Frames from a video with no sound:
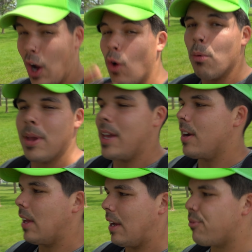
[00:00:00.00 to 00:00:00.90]
Omen
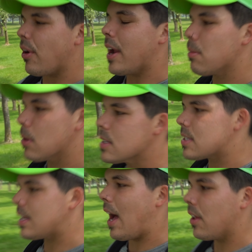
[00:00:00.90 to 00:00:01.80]
or like Firebird
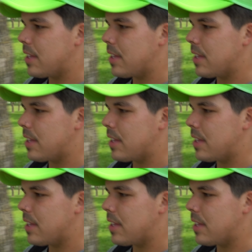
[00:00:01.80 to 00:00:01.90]
style